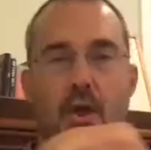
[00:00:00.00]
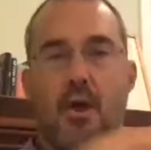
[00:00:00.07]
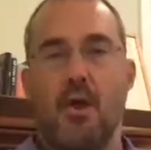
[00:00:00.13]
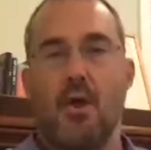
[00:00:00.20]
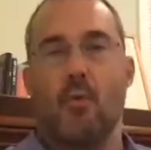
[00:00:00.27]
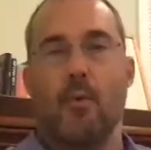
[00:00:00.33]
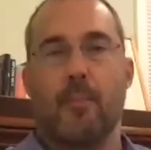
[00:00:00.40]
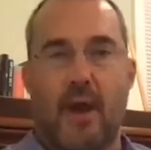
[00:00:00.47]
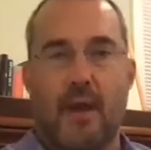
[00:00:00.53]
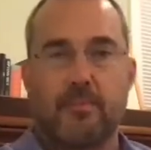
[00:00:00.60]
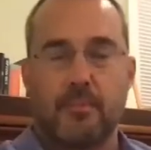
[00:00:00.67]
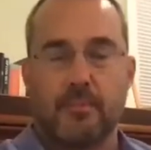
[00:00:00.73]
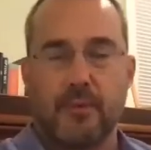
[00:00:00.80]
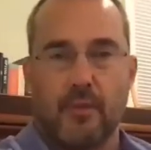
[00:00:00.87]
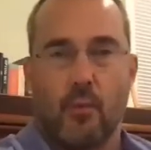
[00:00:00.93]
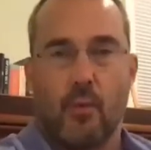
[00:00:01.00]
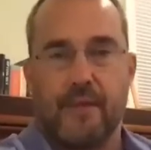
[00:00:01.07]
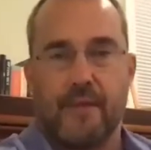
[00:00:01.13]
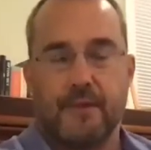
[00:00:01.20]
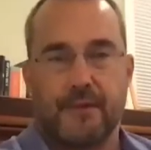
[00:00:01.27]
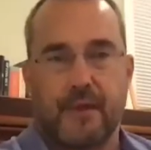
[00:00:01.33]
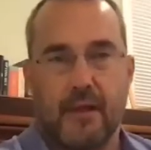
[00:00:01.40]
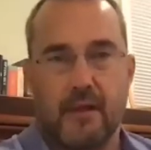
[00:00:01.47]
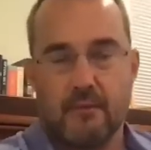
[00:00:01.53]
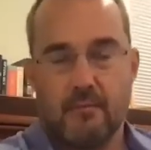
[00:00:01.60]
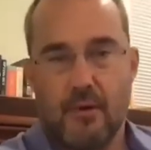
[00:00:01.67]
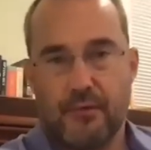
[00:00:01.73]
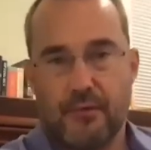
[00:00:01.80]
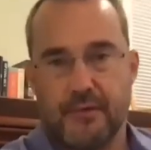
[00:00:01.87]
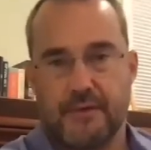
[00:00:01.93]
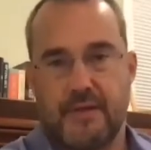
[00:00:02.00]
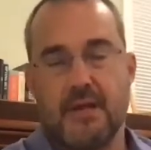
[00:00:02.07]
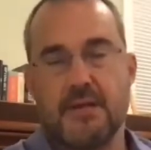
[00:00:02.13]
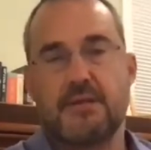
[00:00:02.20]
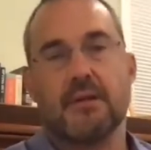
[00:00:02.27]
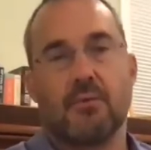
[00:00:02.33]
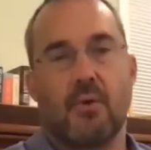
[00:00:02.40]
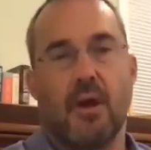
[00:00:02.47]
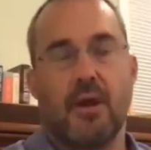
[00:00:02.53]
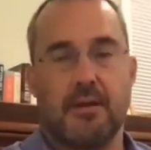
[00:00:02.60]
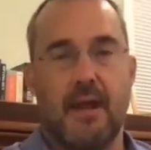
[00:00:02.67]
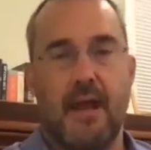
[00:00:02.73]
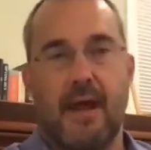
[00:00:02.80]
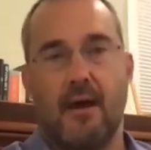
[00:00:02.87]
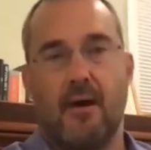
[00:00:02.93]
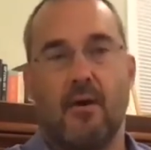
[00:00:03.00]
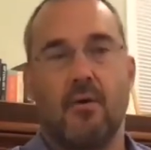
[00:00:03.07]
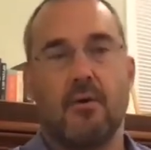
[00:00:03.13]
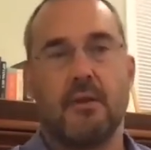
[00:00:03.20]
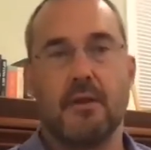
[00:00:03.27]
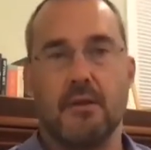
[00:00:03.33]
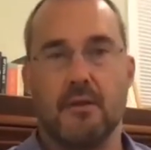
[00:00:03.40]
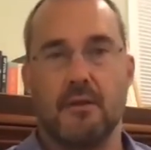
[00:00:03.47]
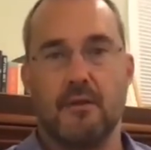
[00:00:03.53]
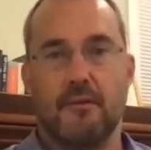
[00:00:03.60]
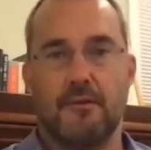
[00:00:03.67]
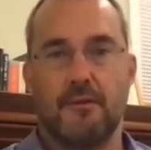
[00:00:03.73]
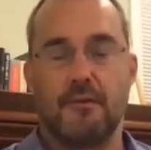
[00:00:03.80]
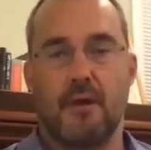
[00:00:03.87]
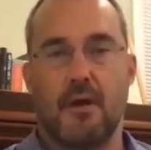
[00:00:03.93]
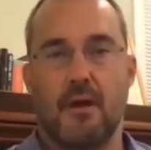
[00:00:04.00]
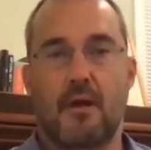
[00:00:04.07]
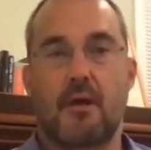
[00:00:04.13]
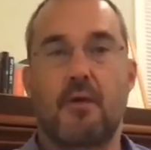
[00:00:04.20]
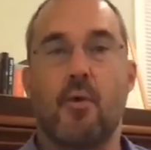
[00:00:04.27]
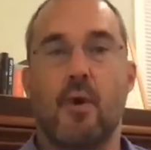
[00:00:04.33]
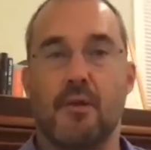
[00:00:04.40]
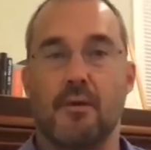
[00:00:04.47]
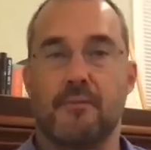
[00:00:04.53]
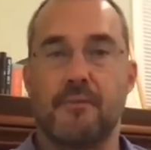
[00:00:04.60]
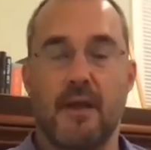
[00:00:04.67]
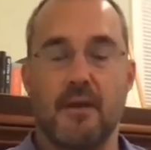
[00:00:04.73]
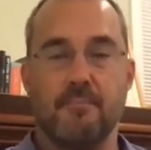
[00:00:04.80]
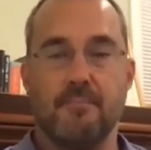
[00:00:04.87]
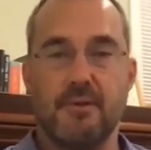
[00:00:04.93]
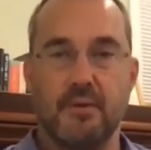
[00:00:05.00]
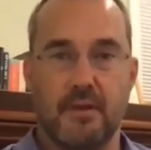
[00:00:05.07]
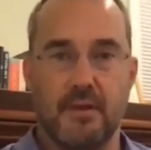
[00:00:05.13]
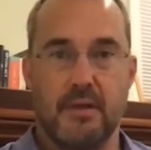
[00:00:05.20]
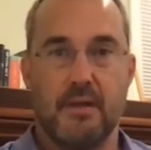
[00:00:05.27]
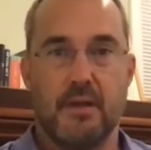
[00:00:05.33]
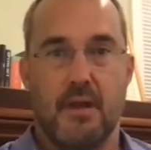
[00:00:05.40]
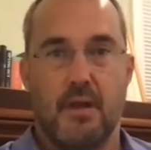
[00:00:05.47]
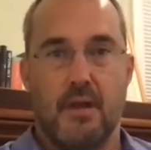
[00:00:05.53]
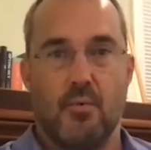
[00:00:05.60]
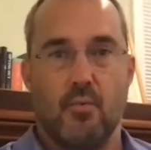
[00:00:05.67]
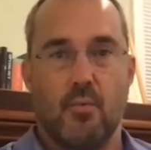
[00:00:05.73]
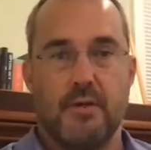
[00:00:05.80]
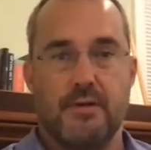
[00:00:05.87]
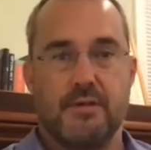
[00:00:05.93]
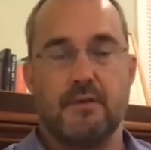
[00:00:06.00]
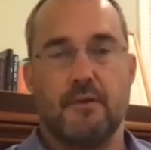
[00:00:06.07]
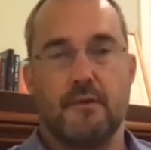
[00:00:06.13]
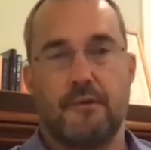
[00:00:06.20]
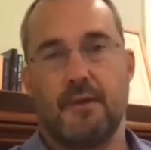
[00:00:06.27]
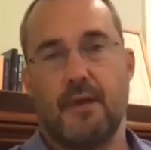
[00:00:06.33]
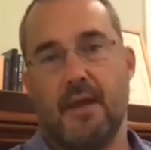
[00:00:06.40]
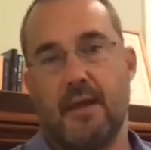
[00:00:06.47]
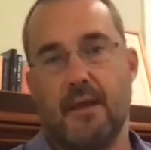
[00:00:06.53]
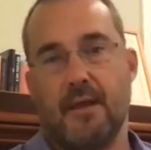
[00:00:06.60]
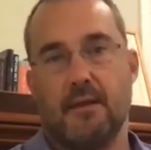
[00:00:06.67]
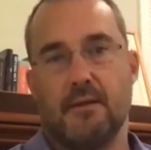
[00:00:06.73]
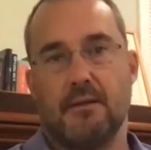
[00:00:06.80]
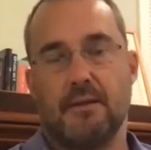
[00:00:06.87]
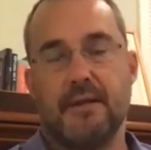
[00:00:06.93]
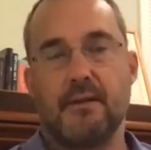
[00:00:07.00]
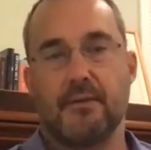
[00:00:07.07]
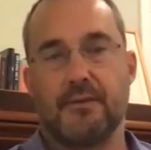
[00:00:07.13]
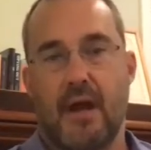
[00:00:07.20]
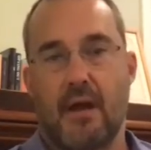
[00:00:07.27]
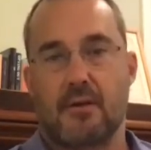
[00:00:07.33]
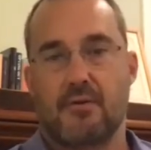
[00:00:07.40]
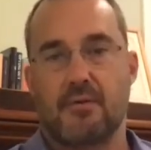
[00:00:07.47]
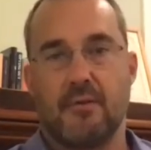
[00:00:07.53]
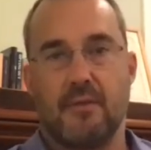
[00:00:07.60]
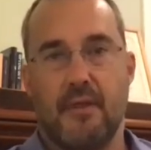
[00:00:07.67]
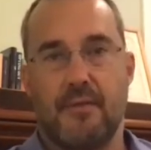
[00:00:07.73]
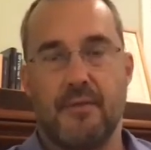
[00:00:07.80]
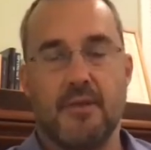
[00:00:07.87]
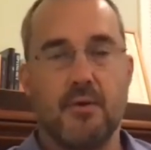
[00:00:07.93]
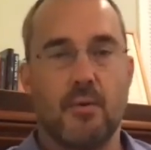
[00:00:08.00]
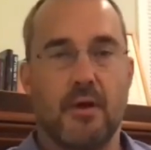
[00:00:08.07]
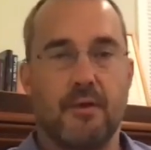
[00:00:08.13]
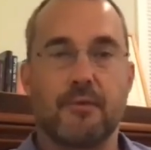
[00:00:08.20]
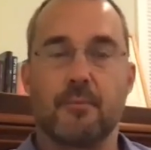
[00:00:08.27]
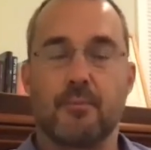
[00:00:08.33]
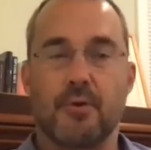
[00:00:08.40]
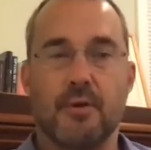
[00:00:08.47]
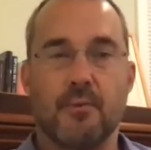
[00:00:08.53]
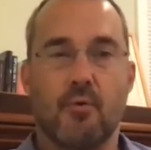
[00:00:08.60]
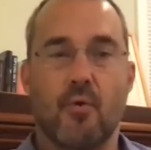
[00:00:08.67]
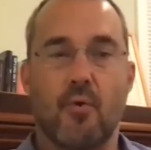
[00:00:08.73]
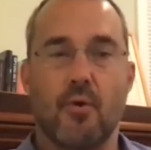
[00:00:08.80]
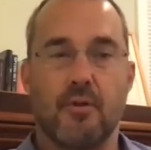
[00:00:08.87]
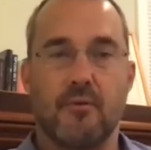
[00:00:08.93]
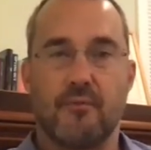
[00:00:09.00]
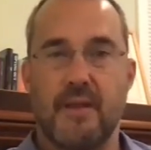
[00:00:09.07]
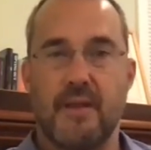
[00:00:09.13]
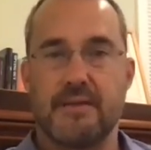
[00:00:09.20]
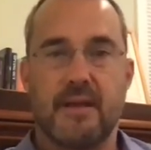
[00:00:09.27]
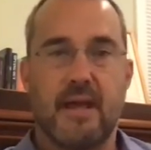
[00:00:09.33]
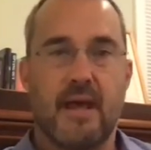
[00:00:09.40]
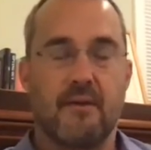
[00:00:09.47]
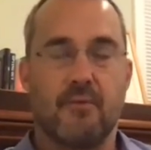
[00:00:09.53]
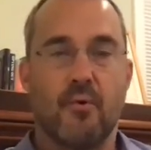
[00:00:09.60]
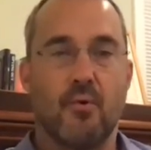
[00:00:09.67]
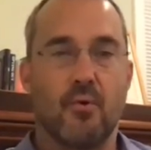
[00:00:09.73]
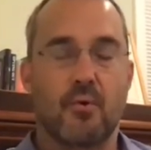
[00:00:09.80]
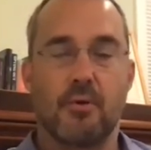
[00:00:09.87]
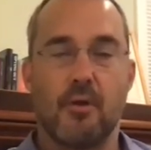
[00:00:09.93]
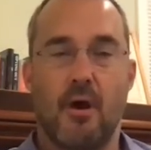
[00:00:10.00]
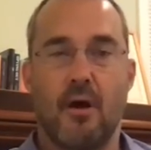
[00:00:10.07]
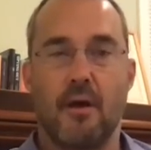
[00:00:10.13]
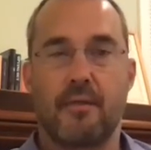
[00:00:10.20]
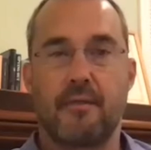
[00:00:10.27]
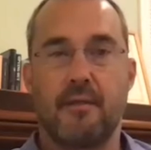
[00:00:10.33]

Well, probably the one that's getting the most attention right now is qualified immunity, which is a legal doctrine that the US Supreme Court invented out of whole cloth